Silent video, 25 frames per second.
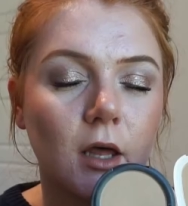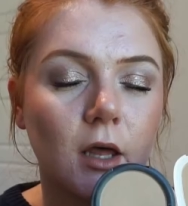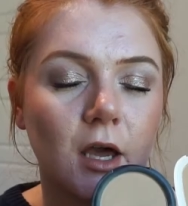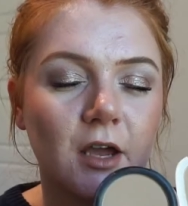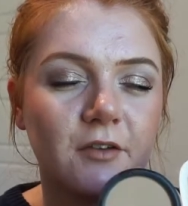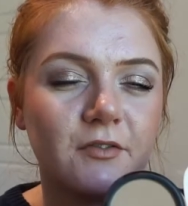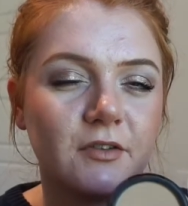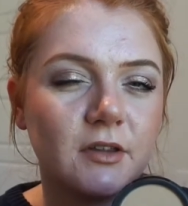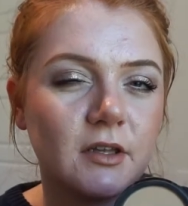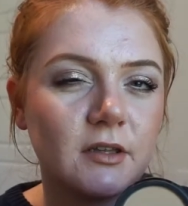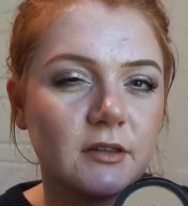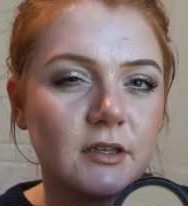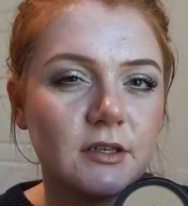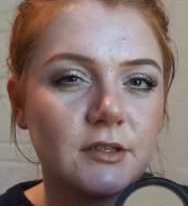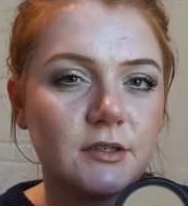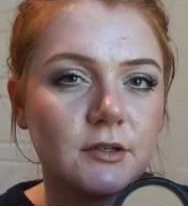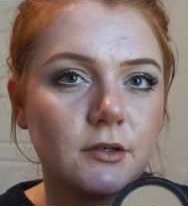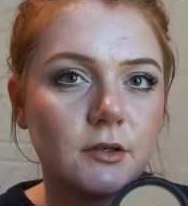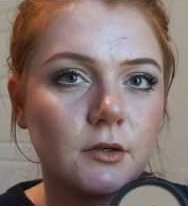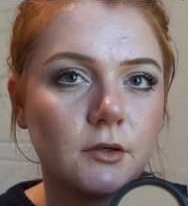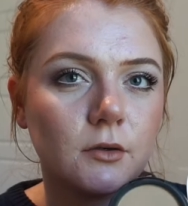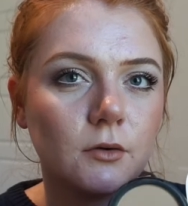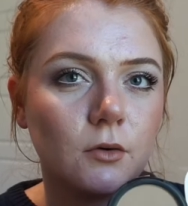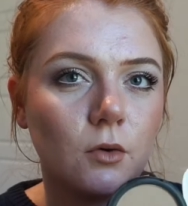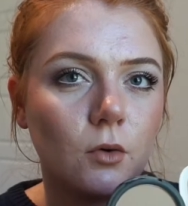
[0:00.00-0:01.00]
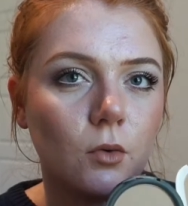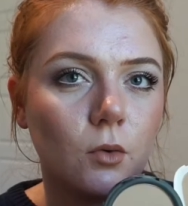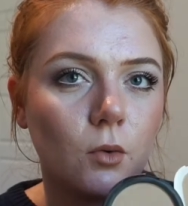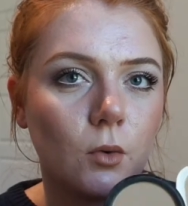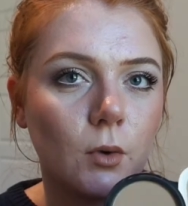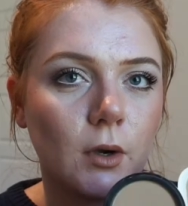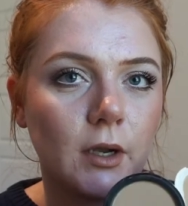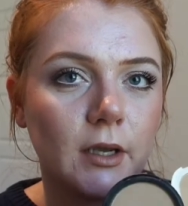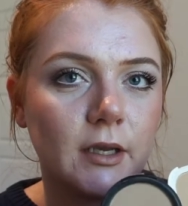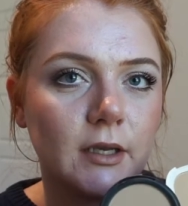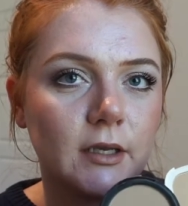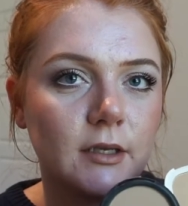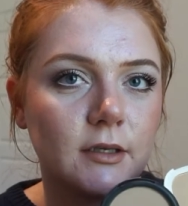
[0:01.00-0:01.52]
I feel like these are
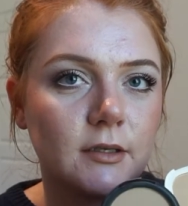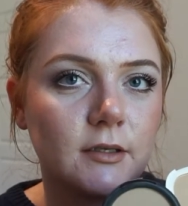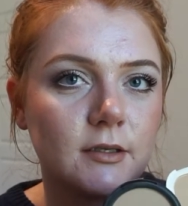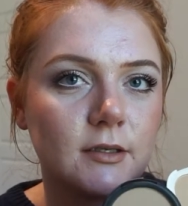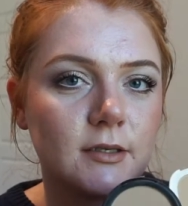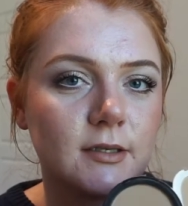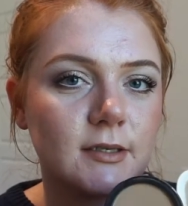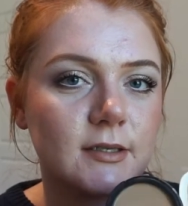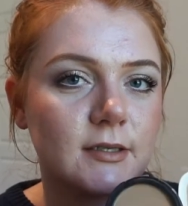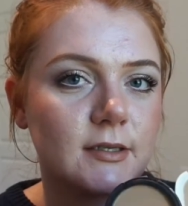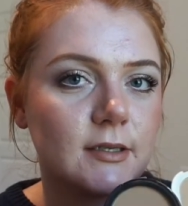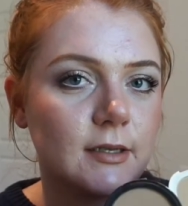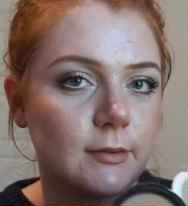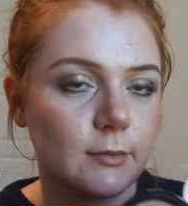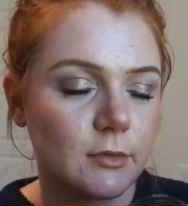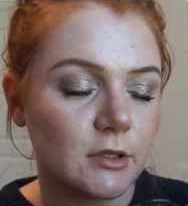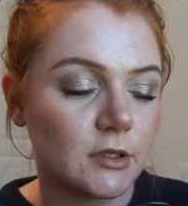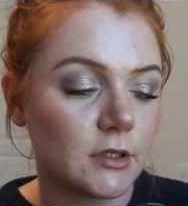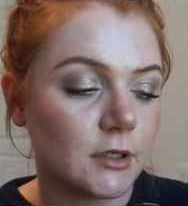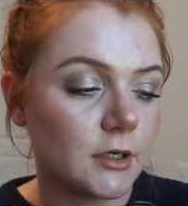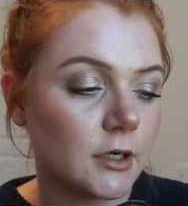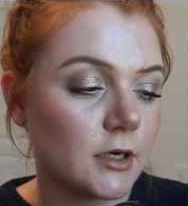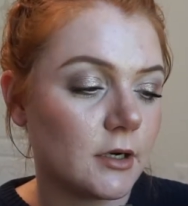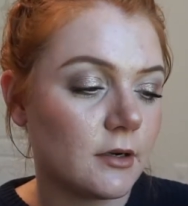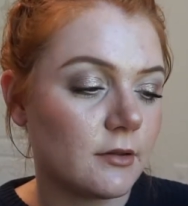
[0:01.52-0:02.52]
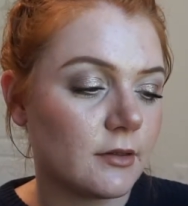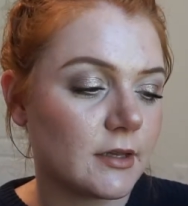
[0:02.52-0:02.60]
quite similar.